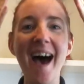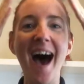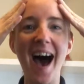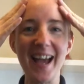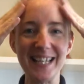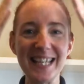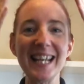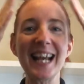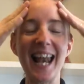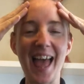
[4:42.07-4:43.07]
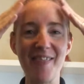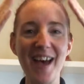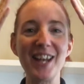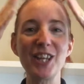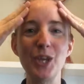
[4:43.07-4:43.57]
I declare
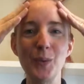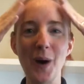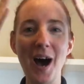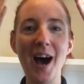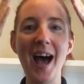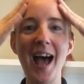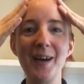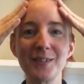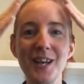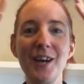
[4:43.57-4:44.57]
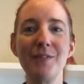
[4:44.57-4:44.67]
that you are out.